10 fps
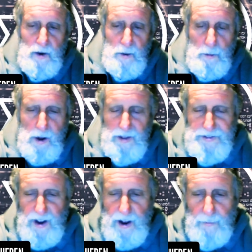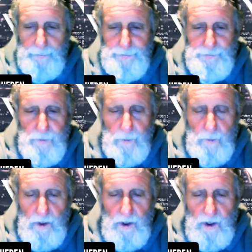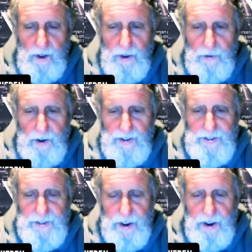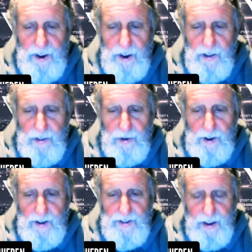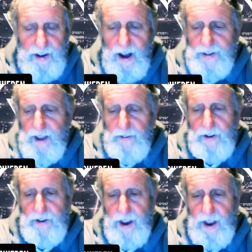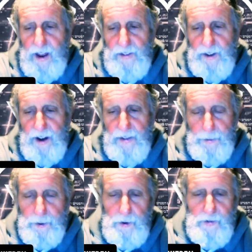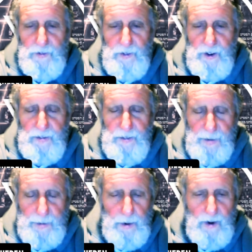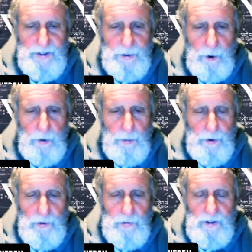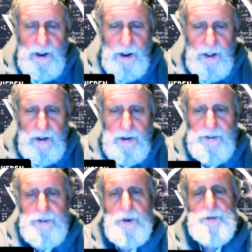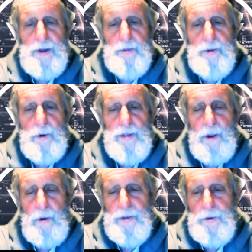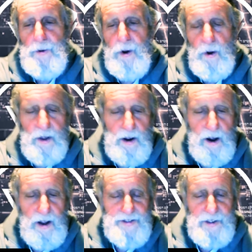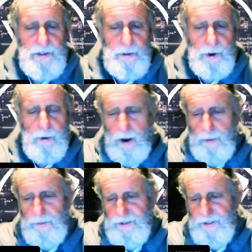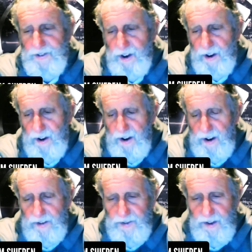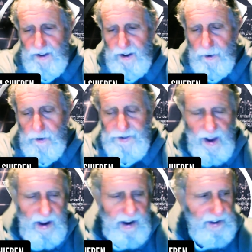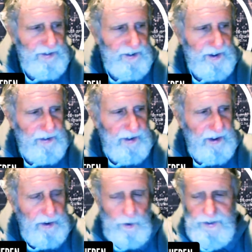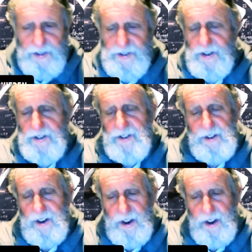But there is a God in heaven, and the proof, if anybody wants to know the proof, look at the Jewish people, what they went through with the Holocaust and the pogroms and the Crusades and the Inquisitions and